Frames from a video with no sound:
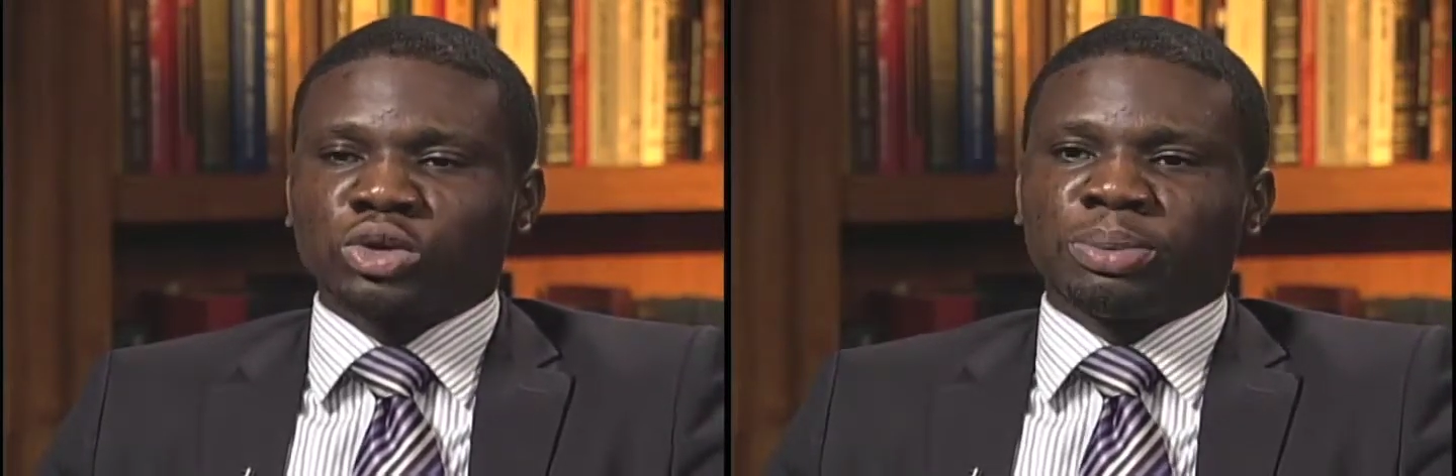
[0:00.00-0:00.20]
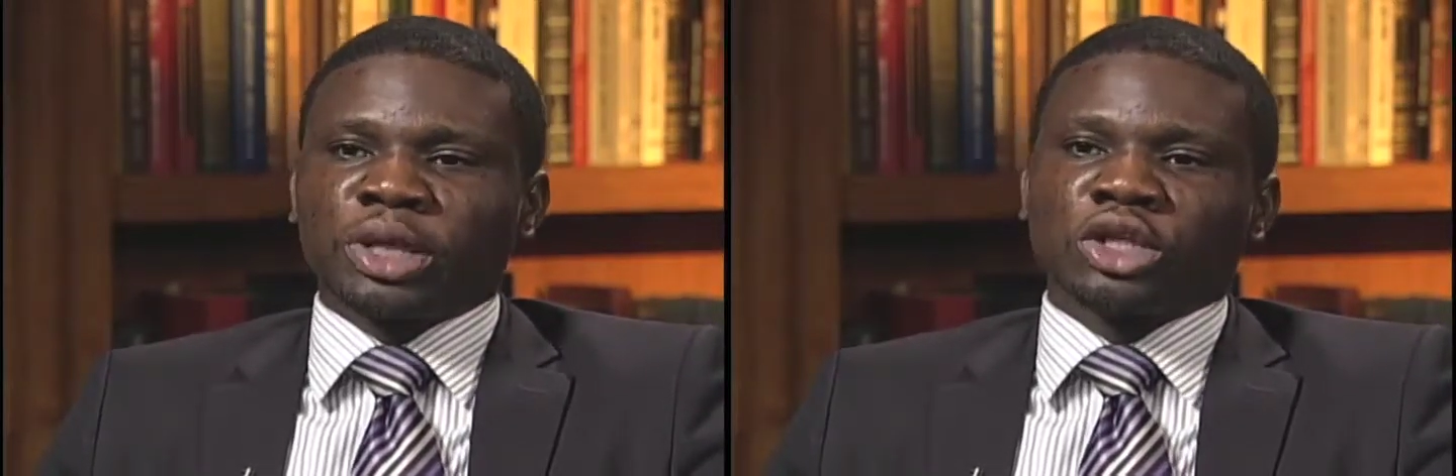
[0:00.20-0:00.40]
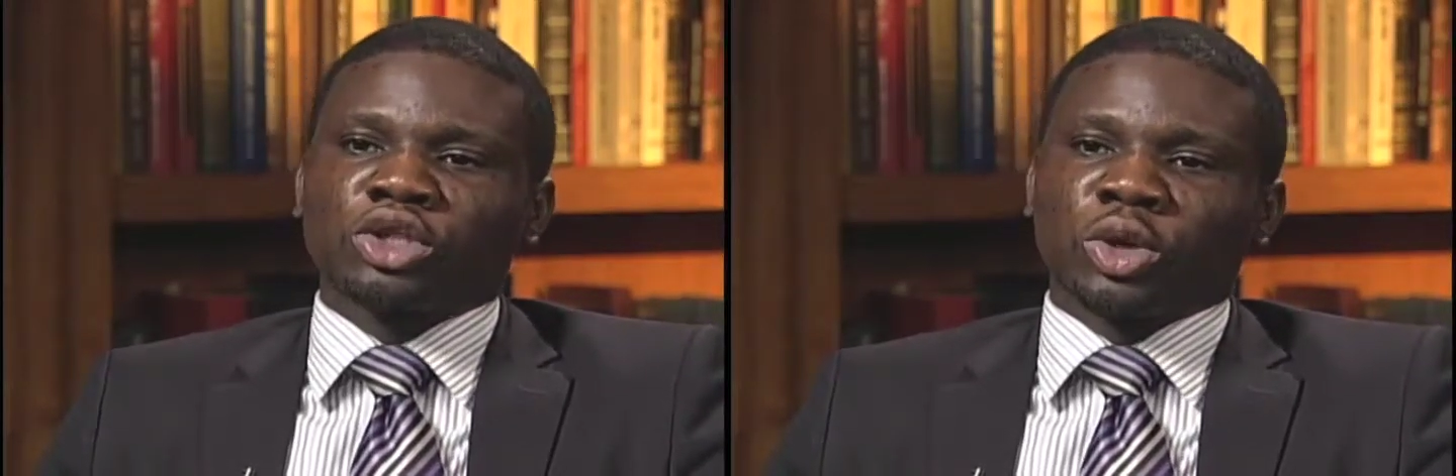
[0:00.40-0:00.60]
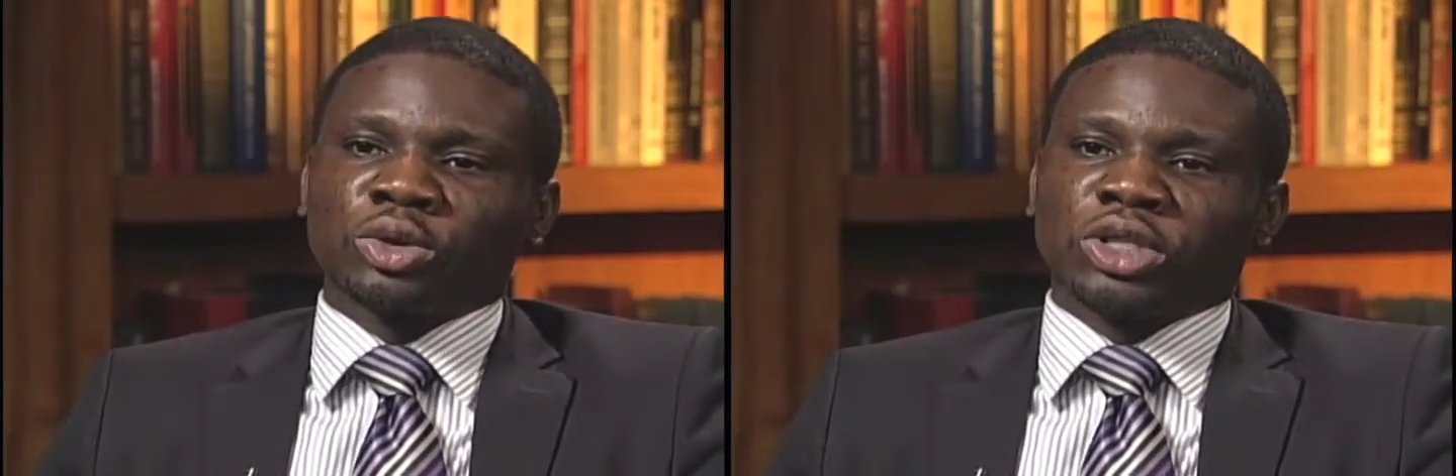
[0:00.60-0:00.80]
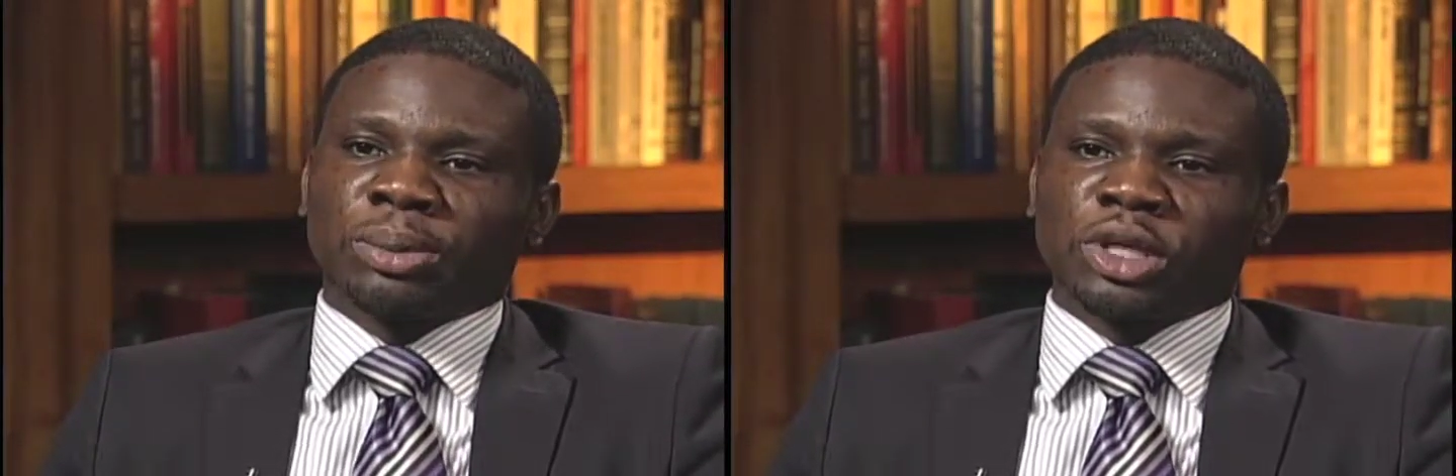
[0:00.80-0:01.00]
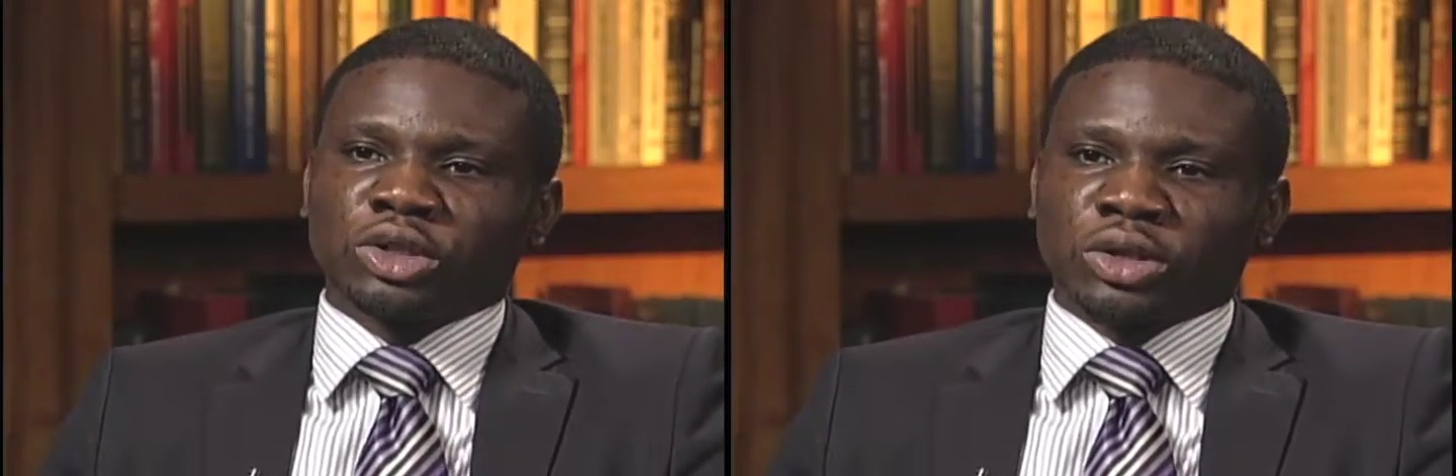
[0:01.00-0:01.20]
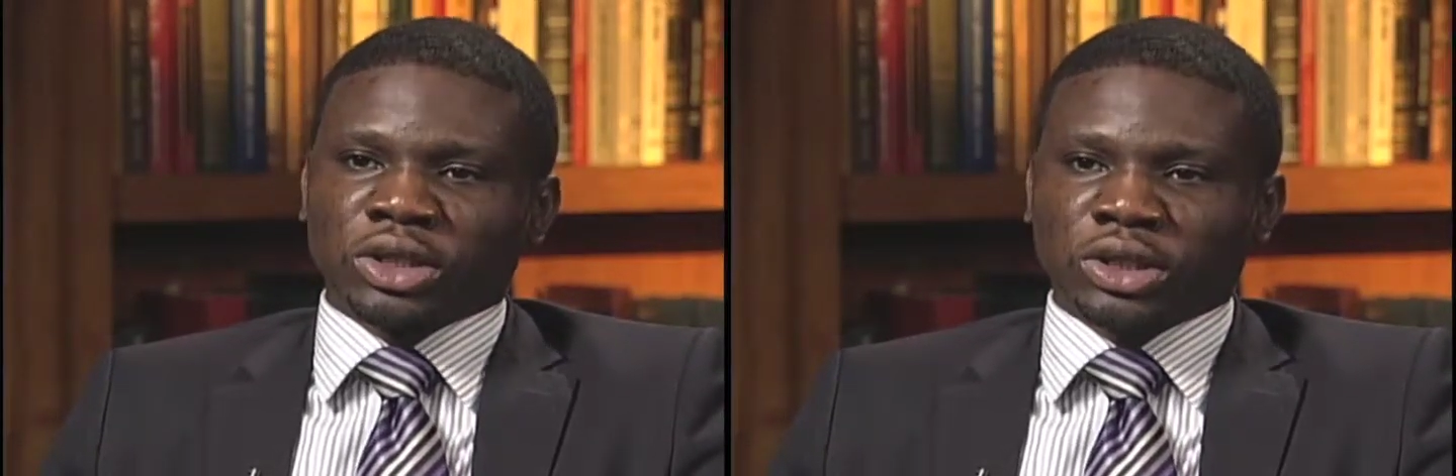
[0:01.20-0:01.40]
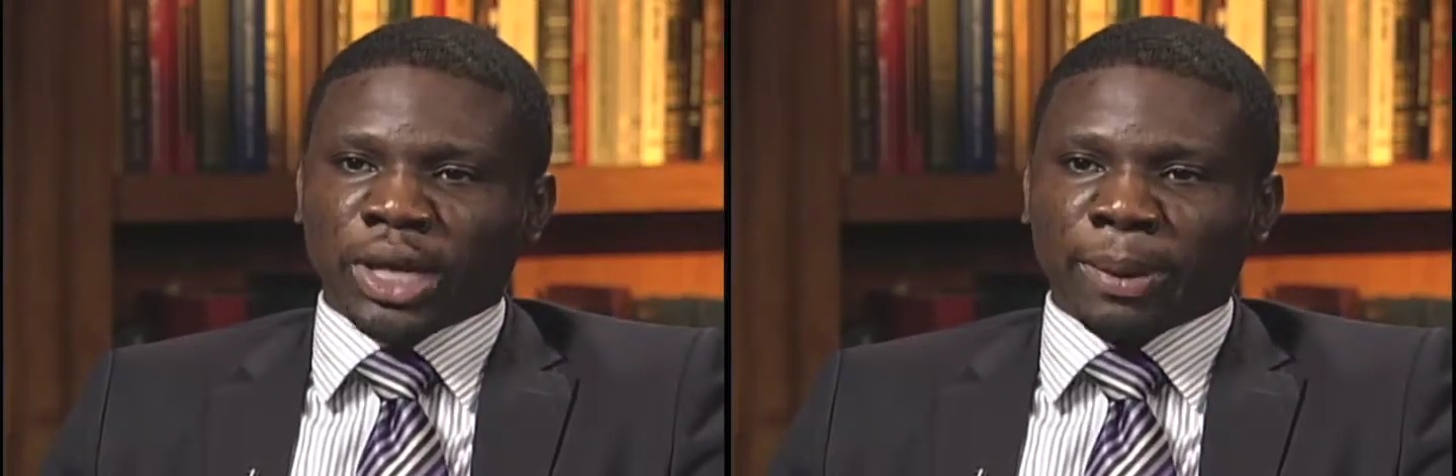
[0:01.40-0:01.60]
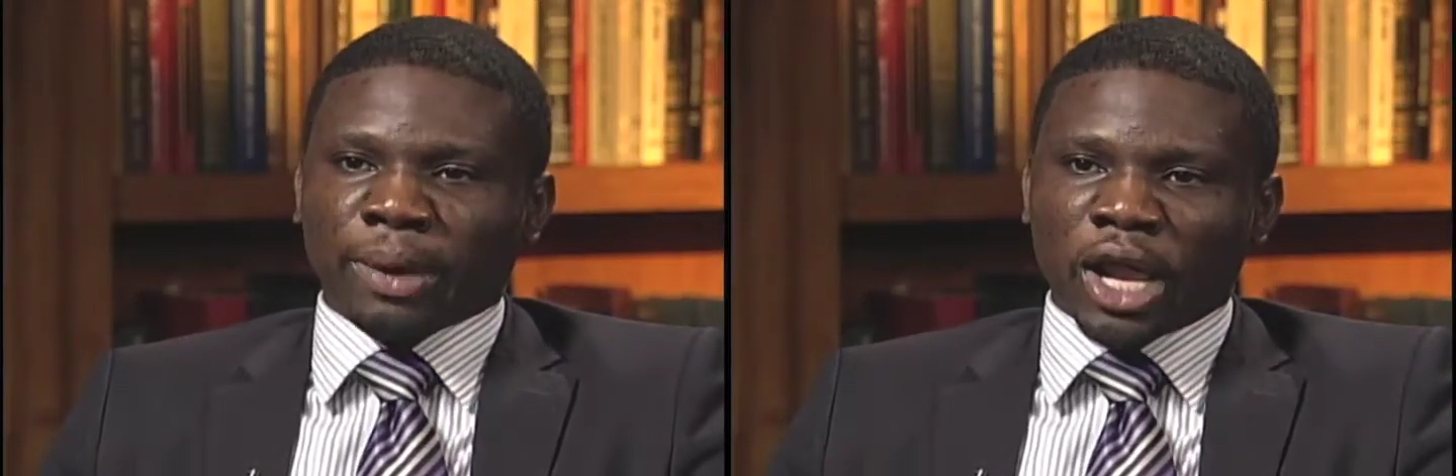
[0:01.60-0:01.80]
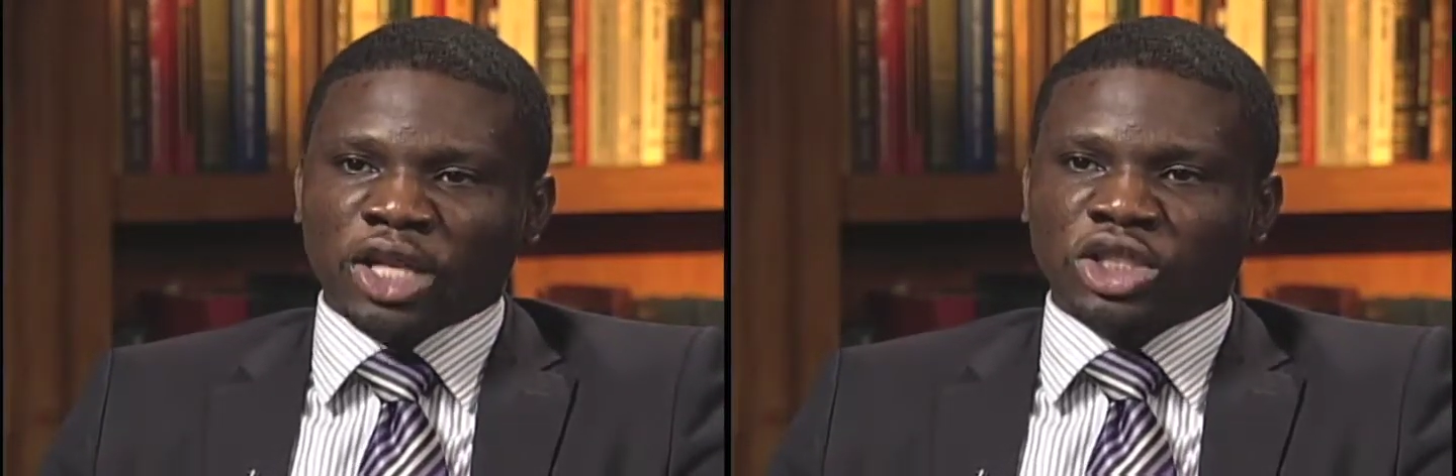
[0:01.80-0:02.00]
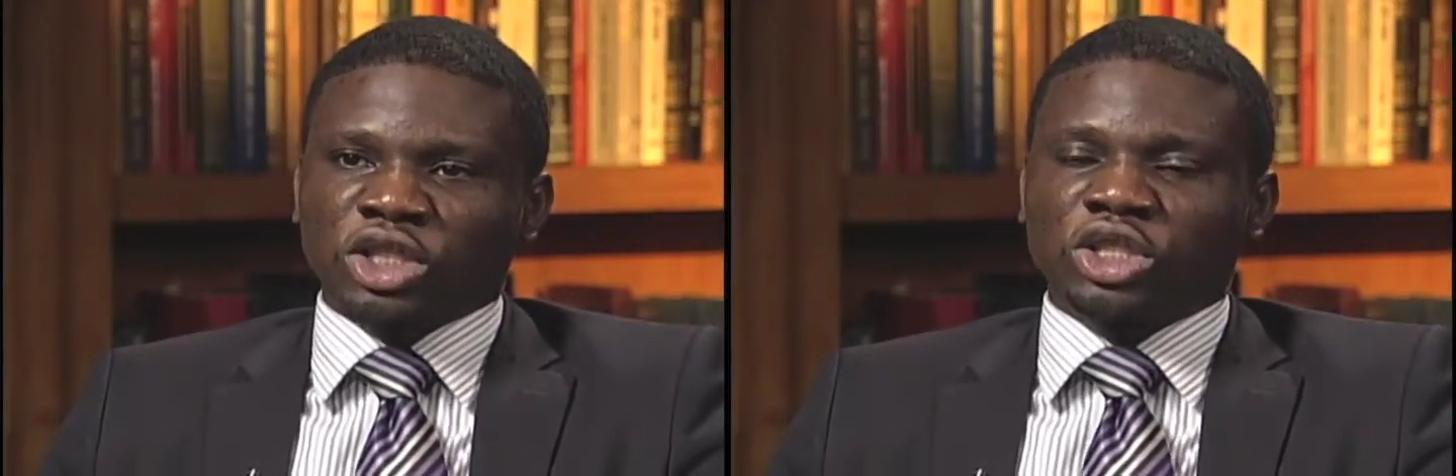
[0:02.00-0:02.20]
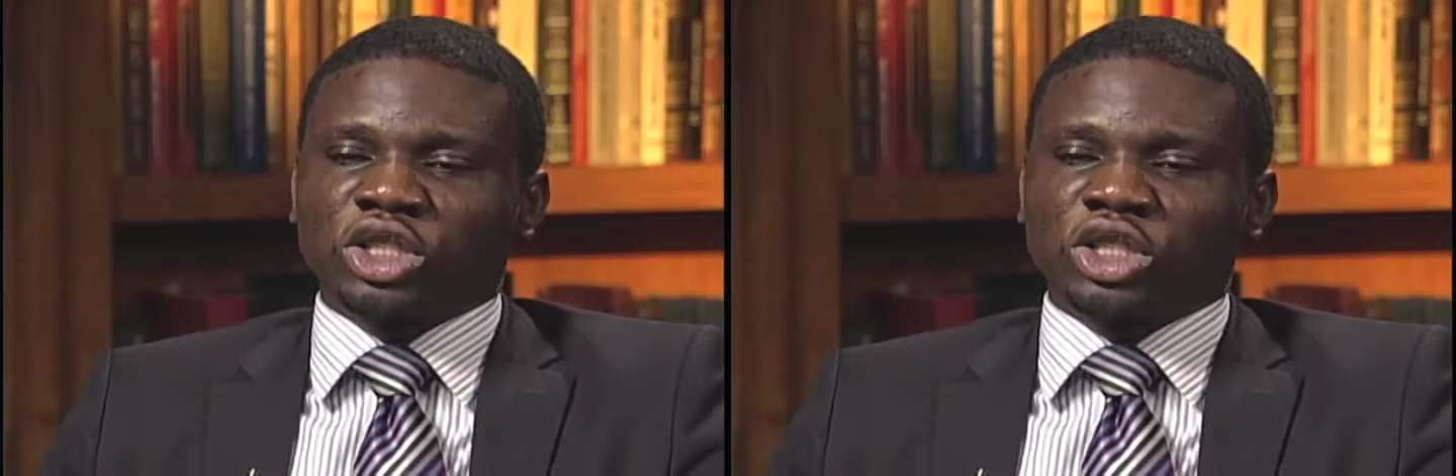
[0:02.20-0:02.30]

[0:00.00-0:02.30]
but he chose some of these historically black colleges to